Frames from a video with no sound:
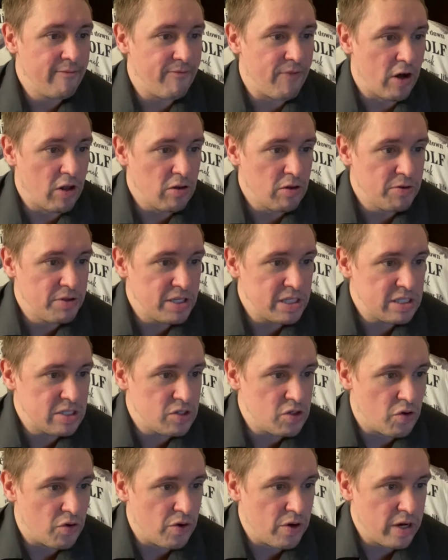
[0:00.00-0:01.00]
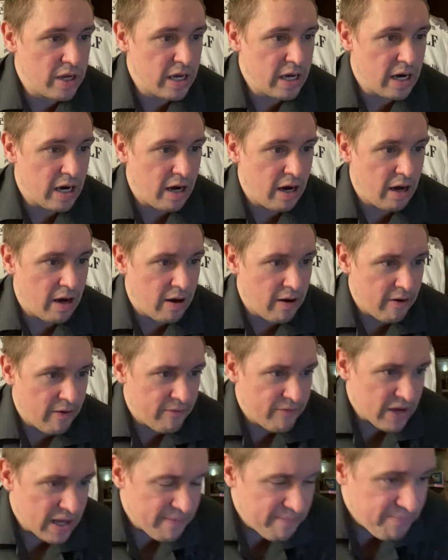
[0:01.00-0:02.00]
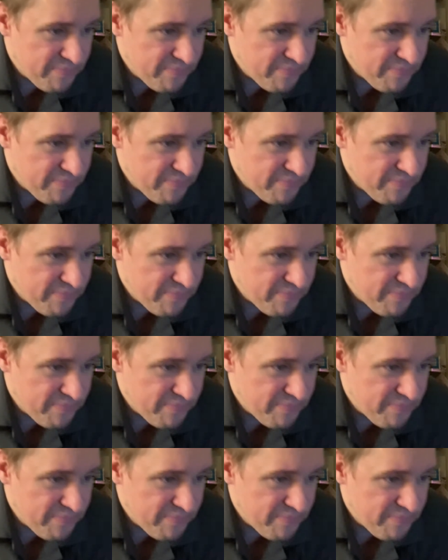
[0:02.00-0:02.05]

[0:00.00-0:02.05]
Follow the story of